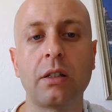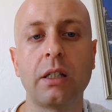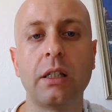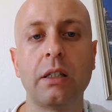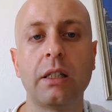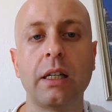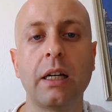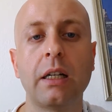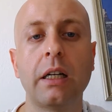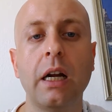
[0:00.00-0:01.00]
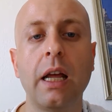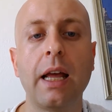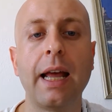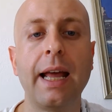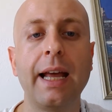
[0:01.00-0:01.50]
here and there,
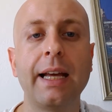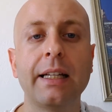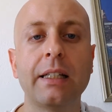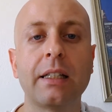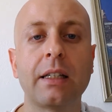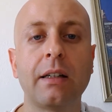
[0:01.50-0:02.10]
and